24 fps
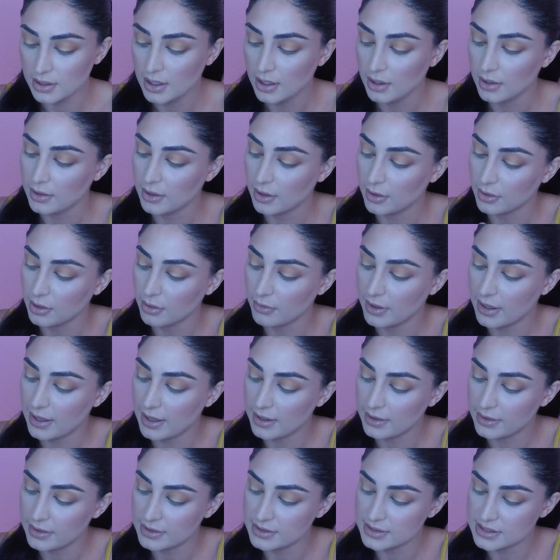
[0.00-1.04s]
Now go ahead
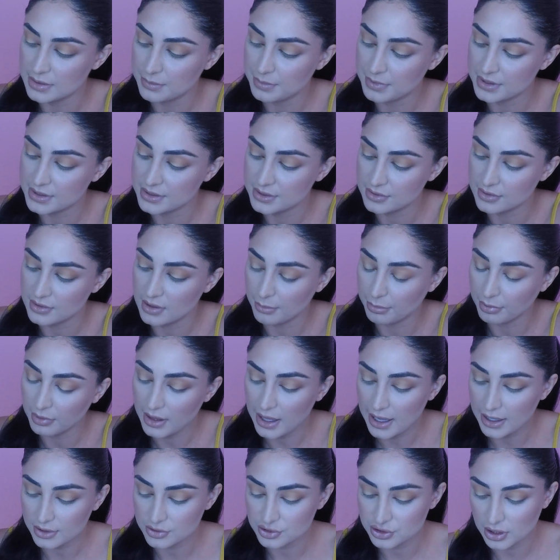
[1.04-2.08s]
and dip into the
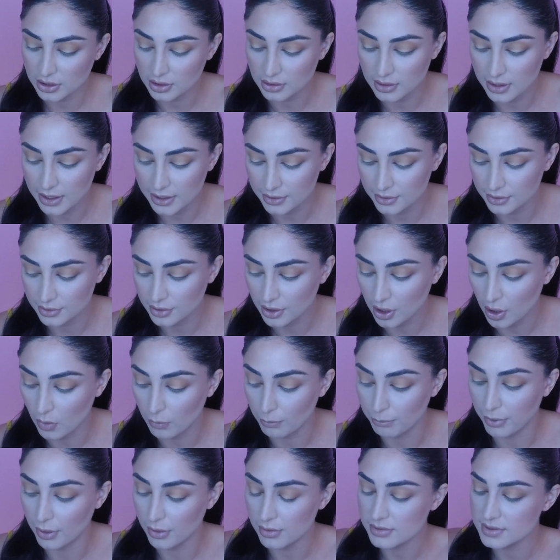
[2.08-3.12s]
black gel liner, coat
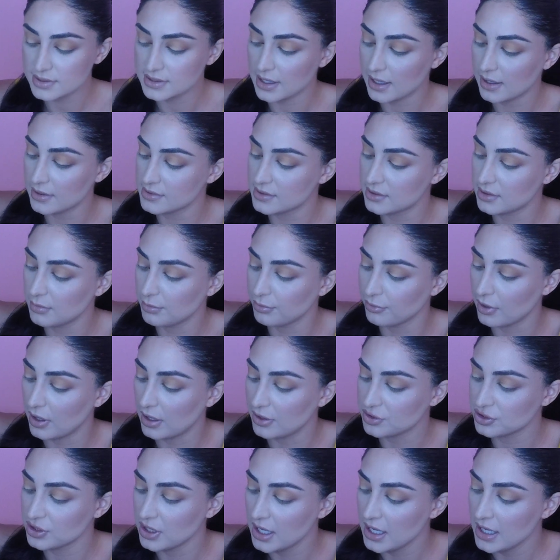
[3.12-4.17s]
both sides of the brush,
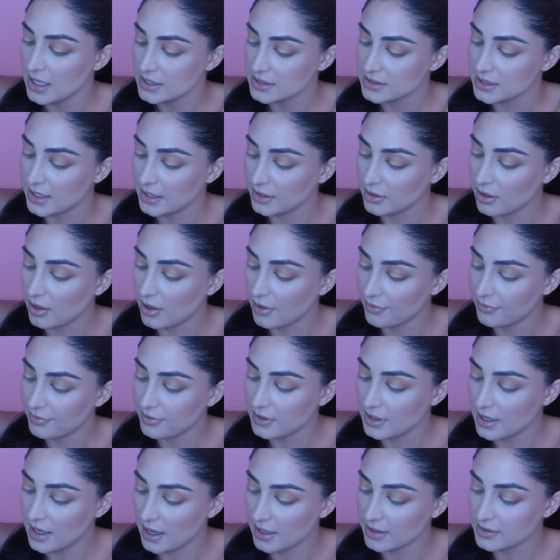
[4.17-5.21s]
take off the
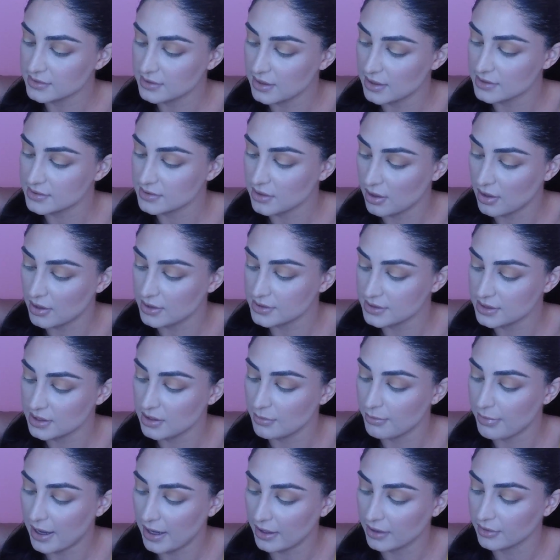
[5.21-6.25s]
excess onto the
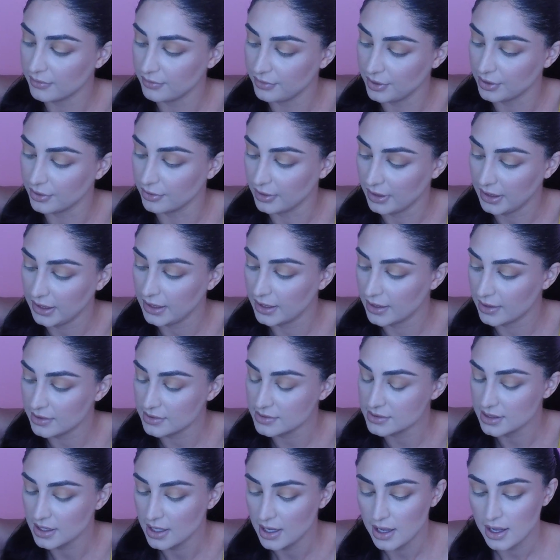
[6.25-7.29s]
back of your hand,
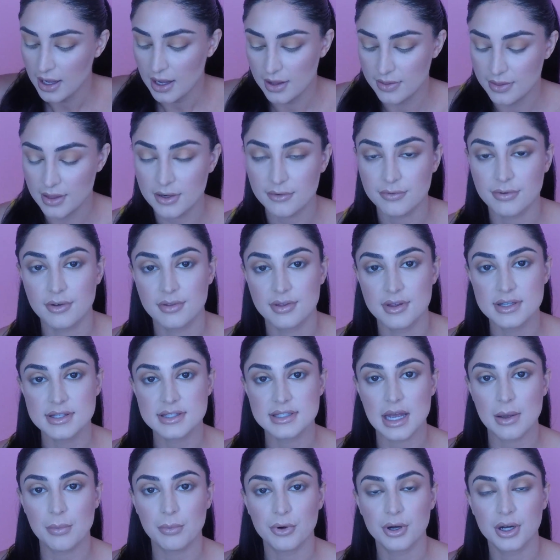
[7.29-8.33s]
and then for this
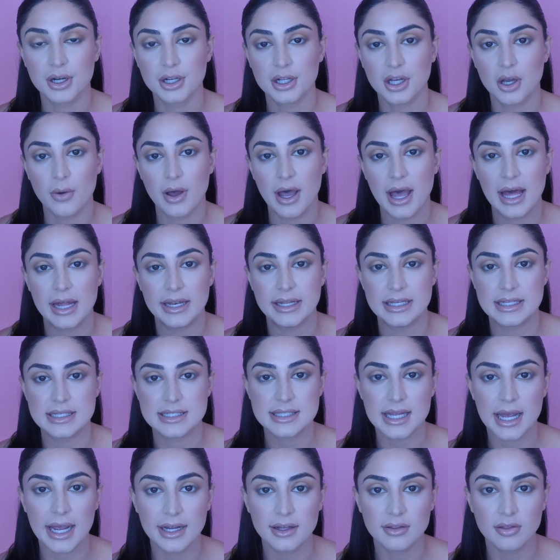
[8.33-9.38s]
step we're going to go ahead and
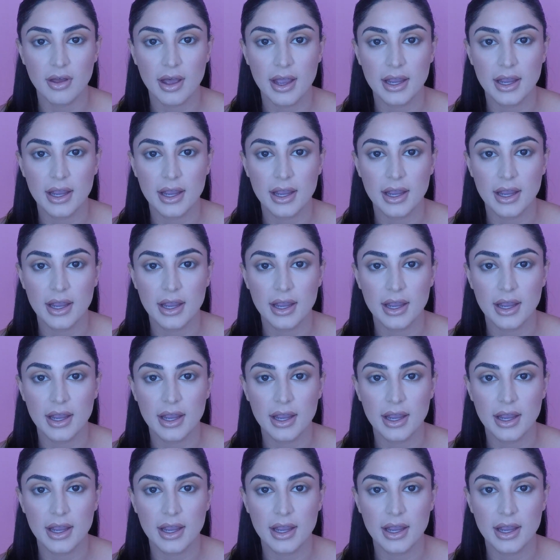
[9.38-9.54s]
tight line.